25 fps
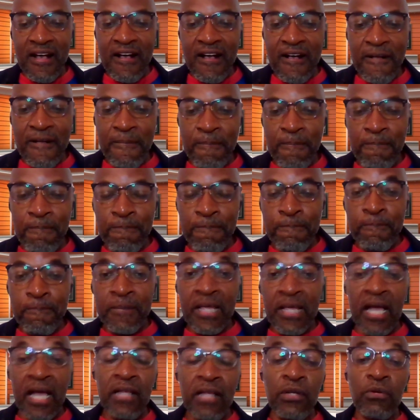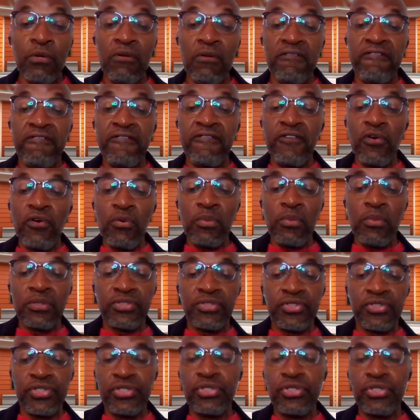And I look
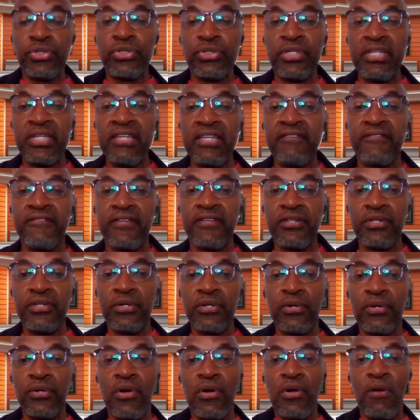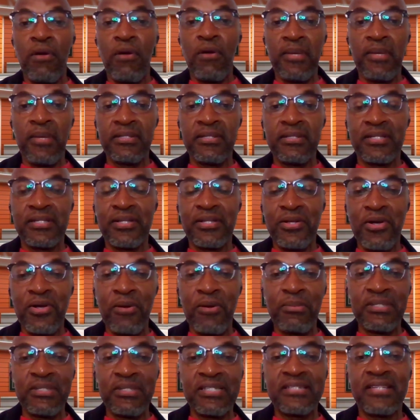forward to you leaving your comments in the
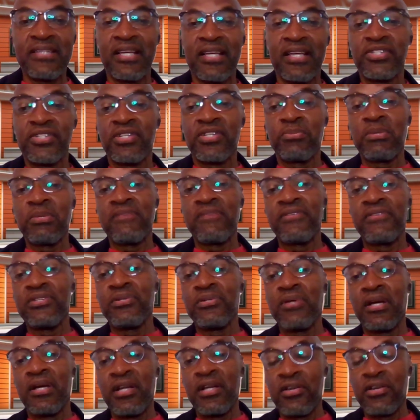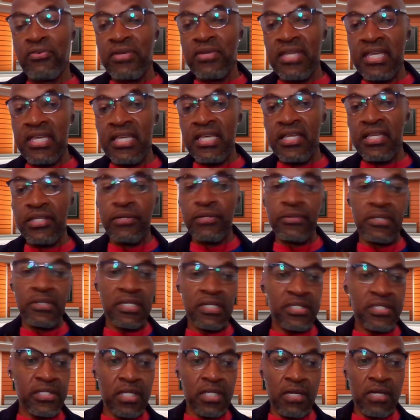comment section, whether you agree, you
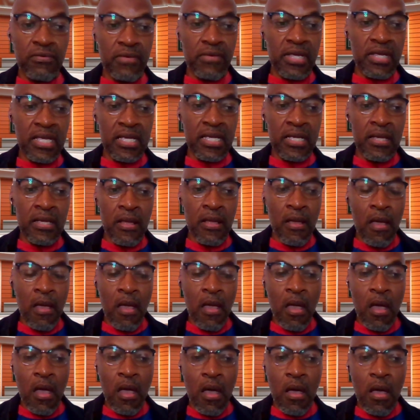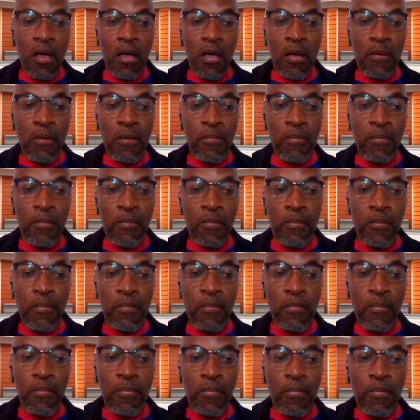disagree. Um,
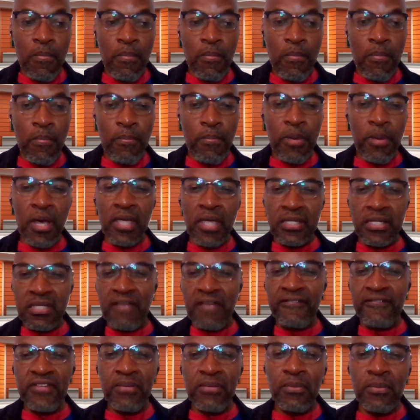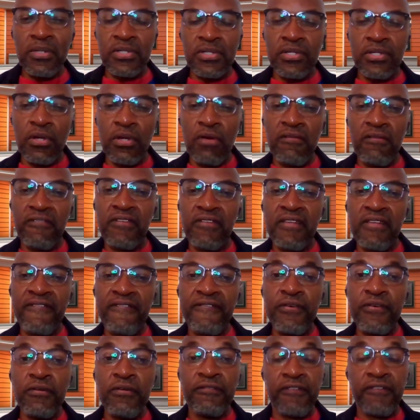but it definitely was hopefully
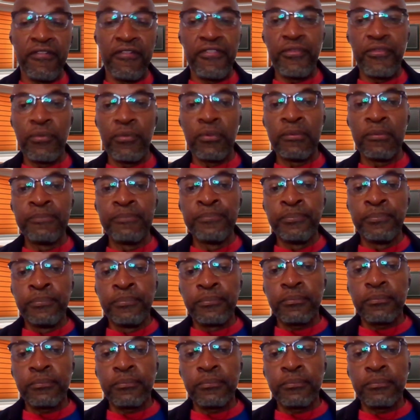food for thought.